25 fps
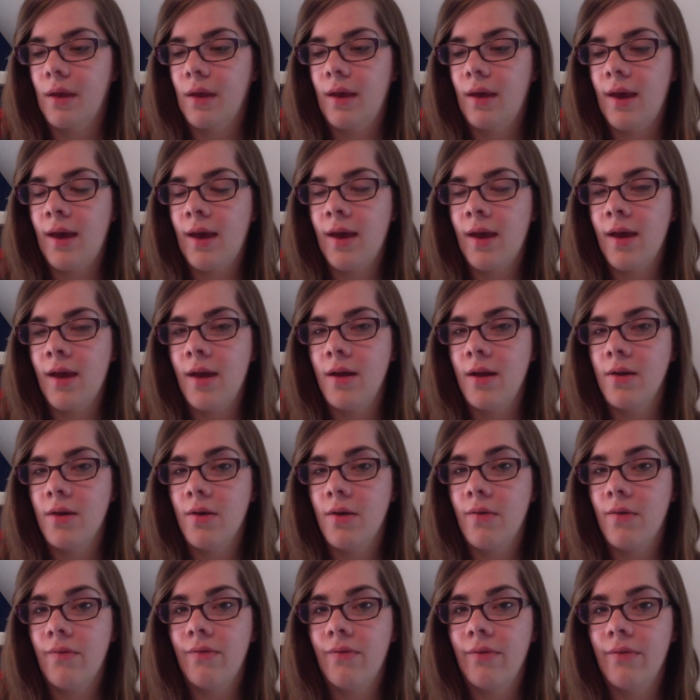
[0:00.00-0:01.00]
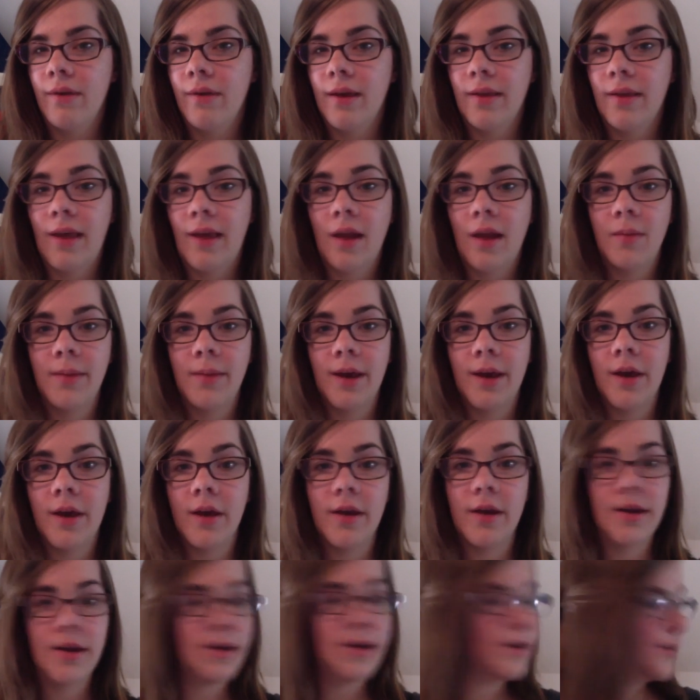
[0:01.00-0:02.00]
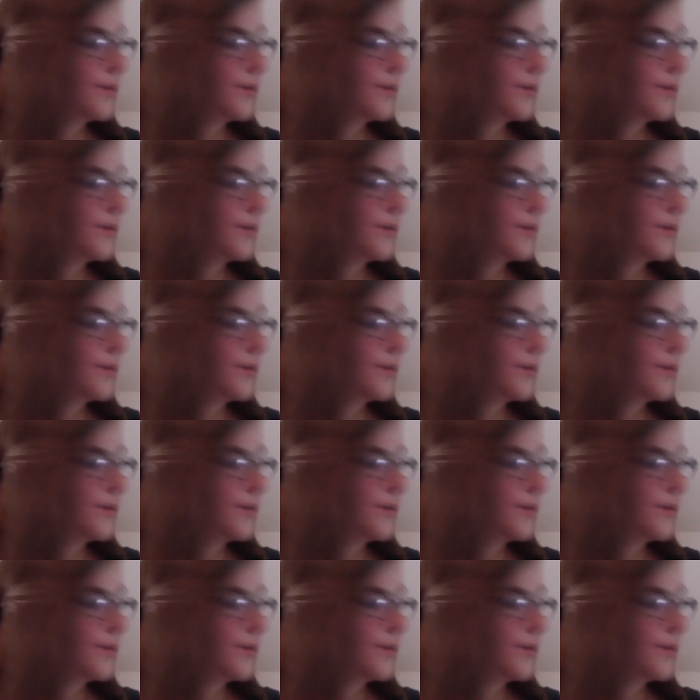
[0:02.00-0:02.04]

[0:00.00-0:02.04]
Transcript: and hopefully that'll be good.